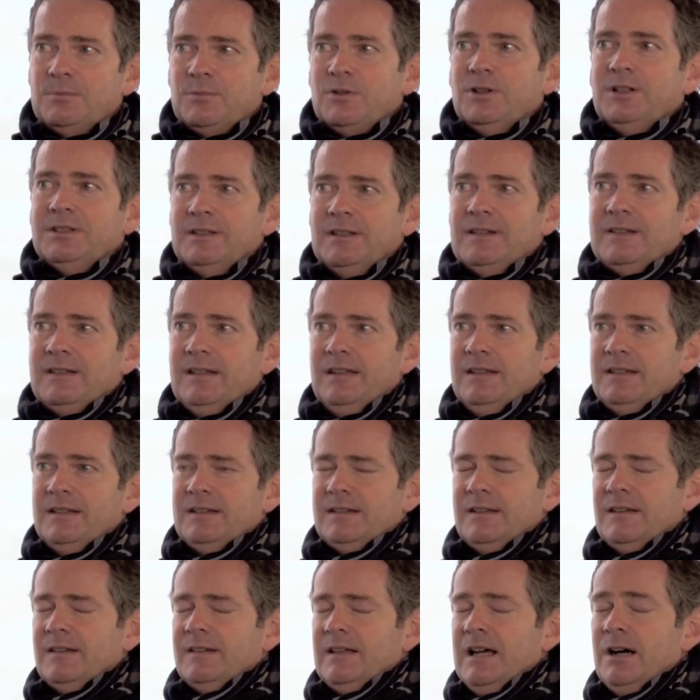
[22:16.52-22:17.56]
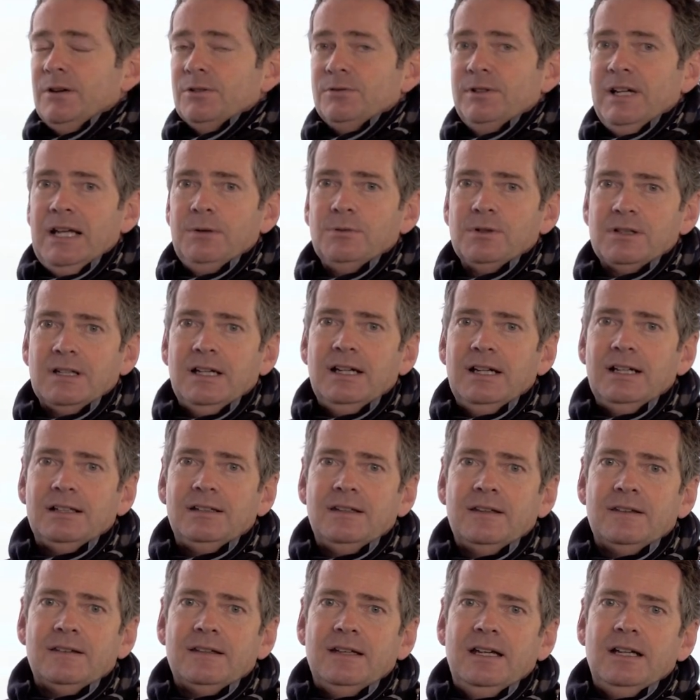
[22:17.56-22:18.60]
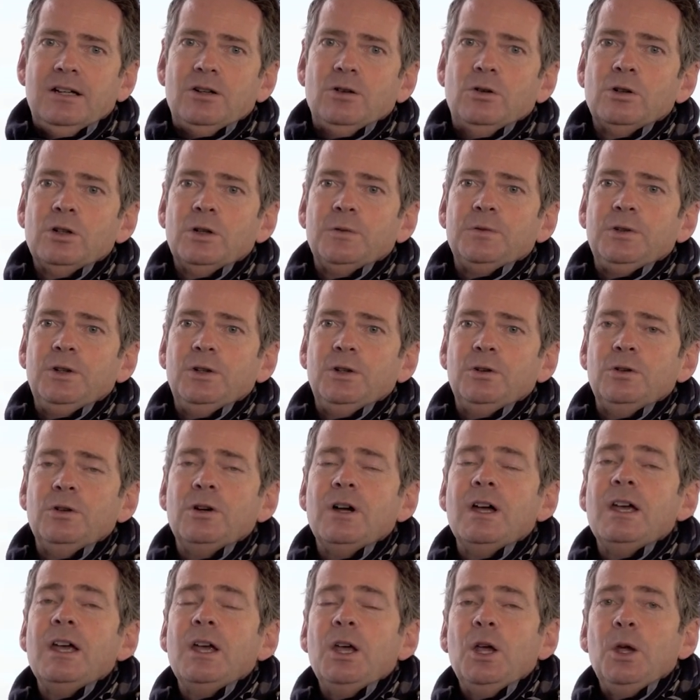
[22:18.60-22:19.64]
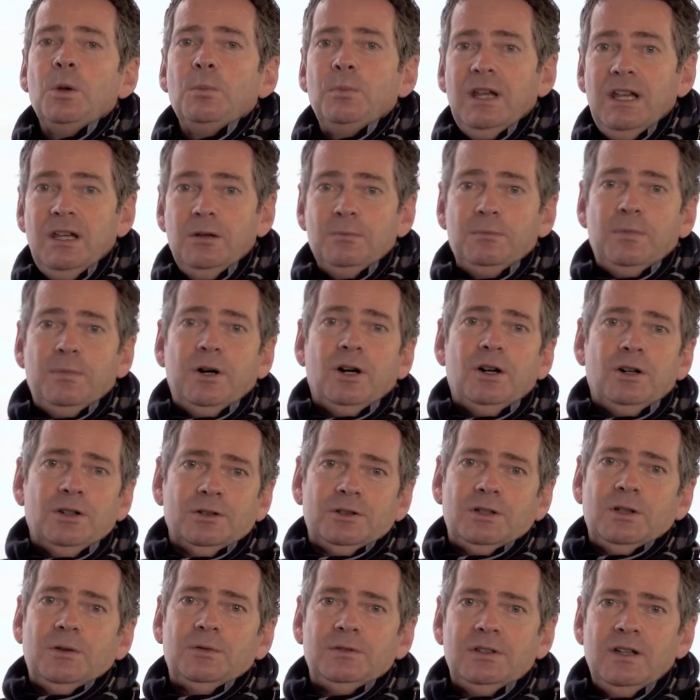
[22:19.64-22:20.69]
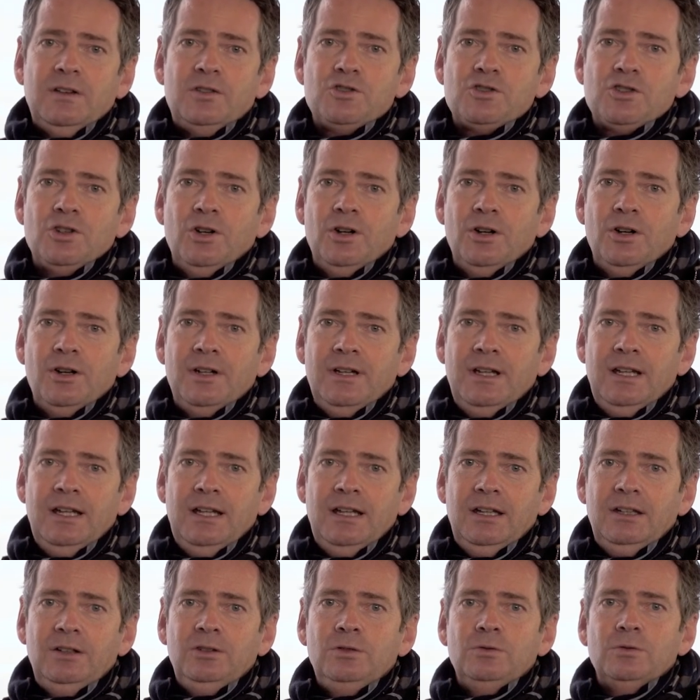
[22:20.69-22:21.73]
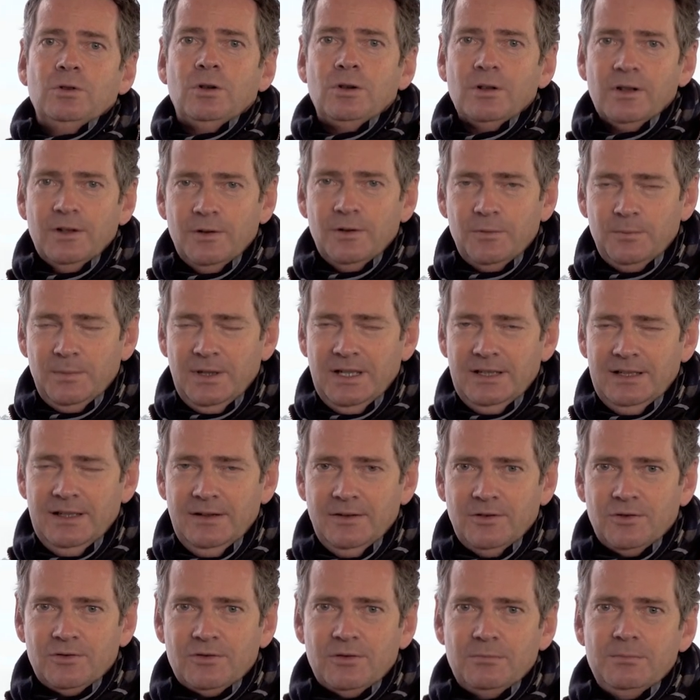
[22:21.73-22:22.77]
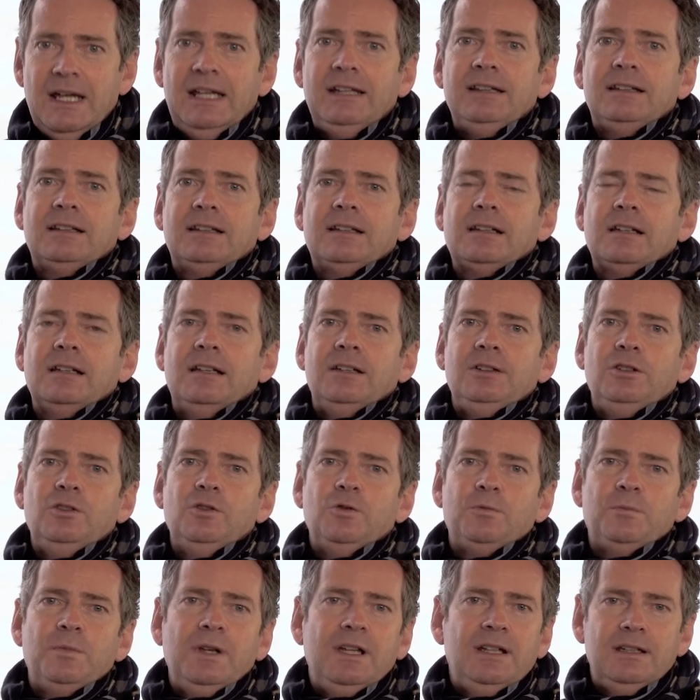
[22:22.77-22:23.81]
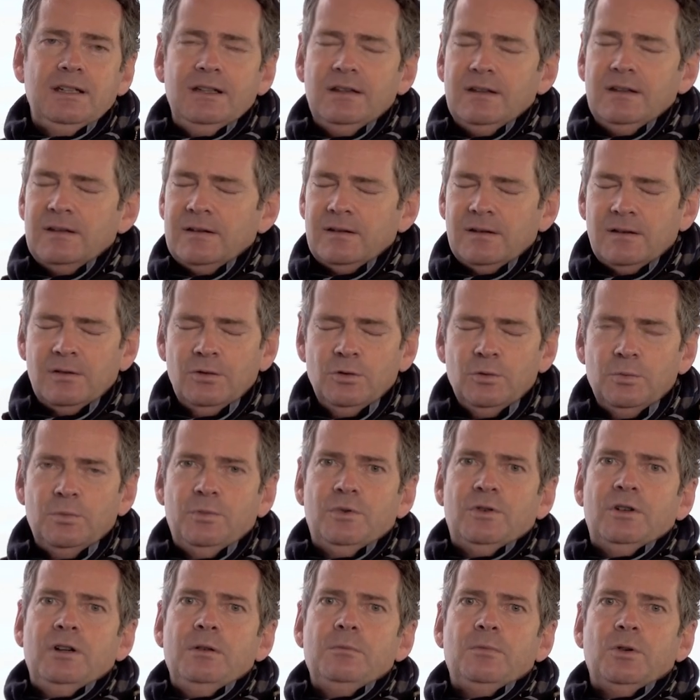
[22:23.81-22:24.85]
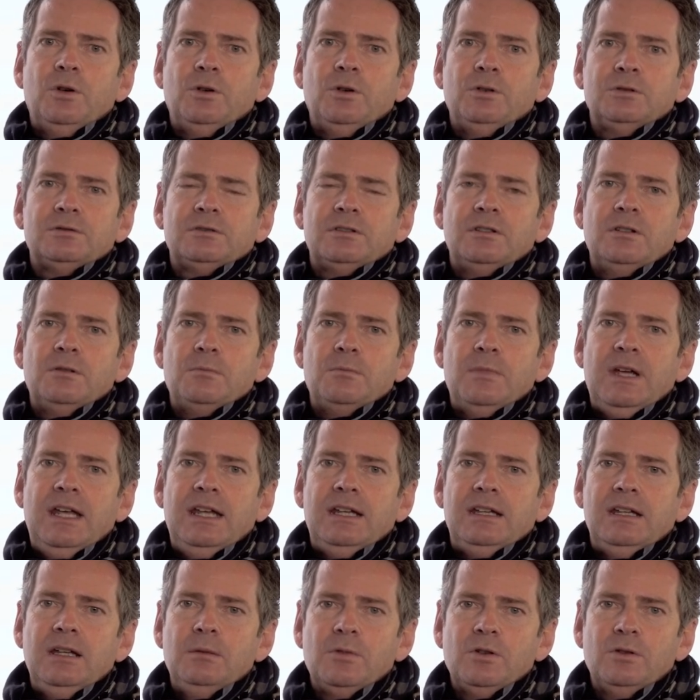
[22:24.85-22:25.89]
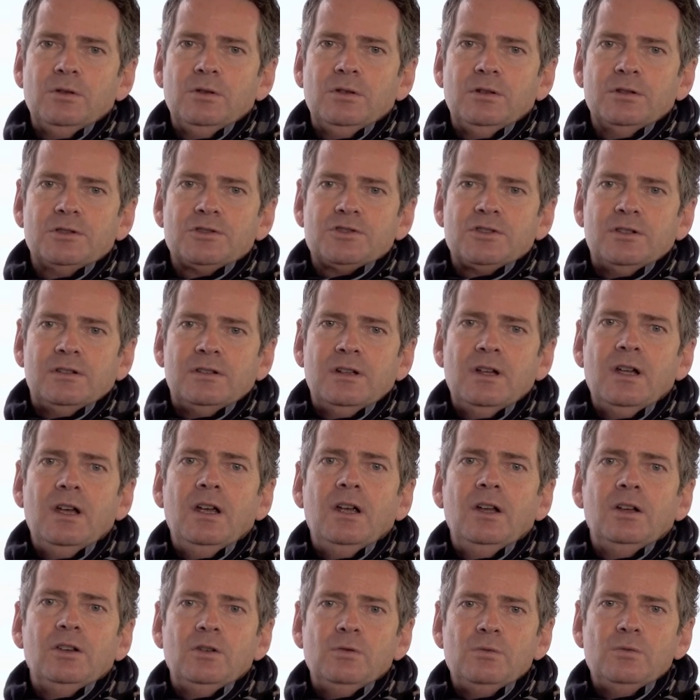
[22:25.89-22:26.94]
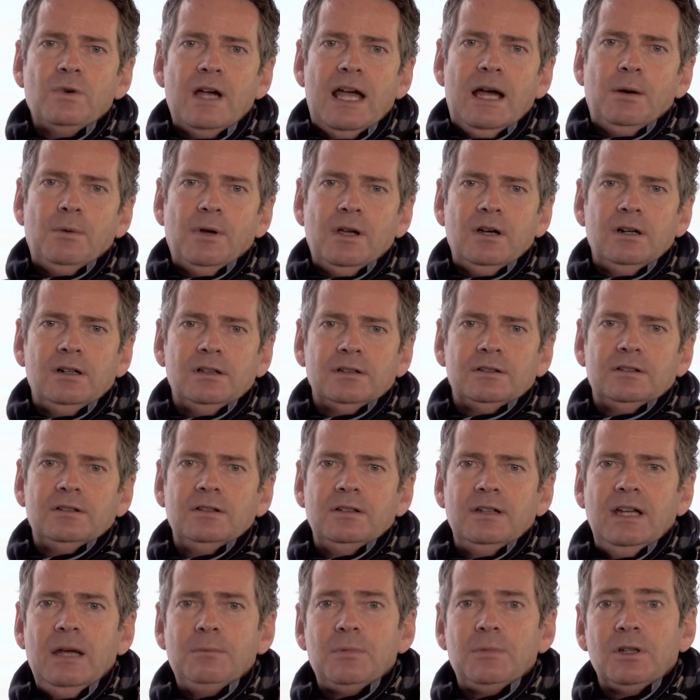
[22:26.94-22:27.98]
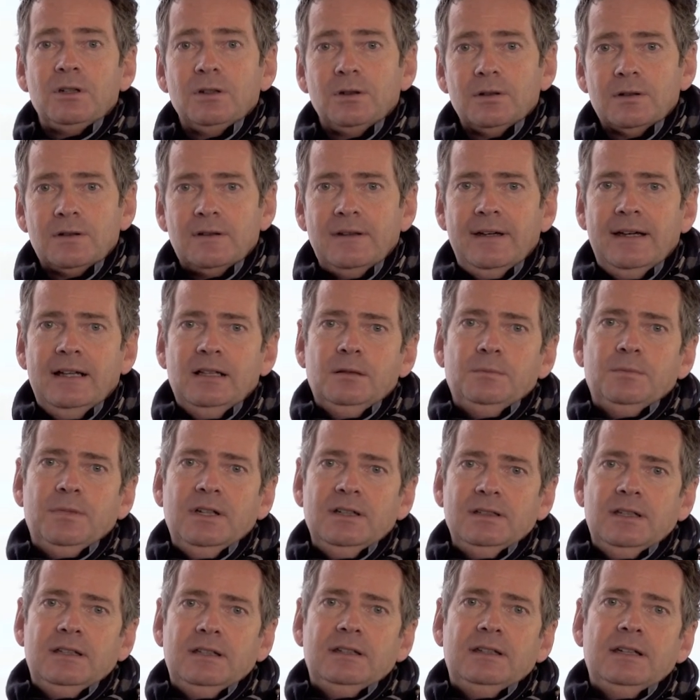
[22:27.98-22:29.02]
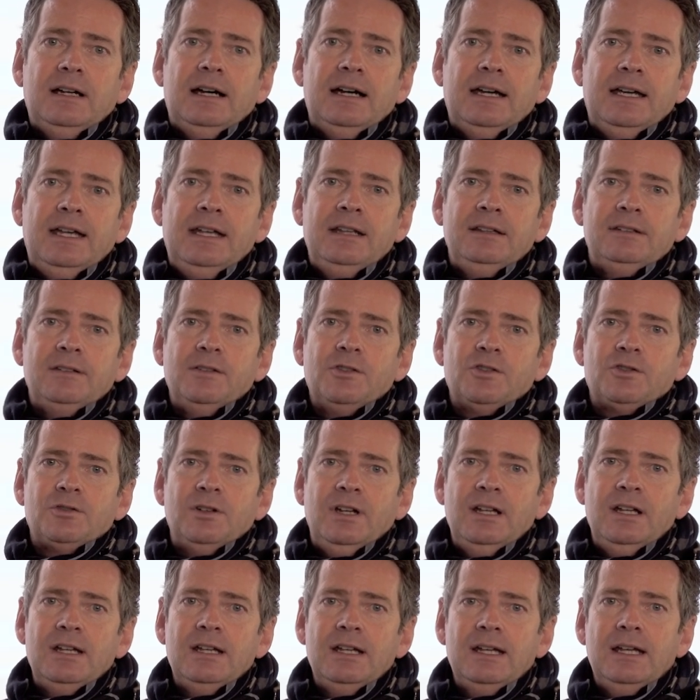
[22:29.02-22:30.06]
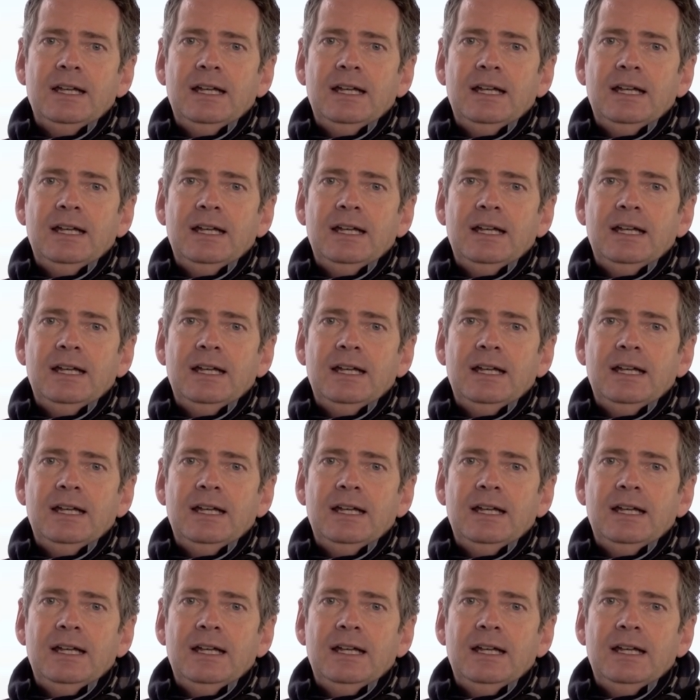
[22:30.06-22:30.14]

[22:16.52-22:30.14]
brothers, sisters. I really would like to thank all of you being part of this journey. You all have been instrumental and you've been super important making Blue Orchard to where we are today, but also helping the entire industry.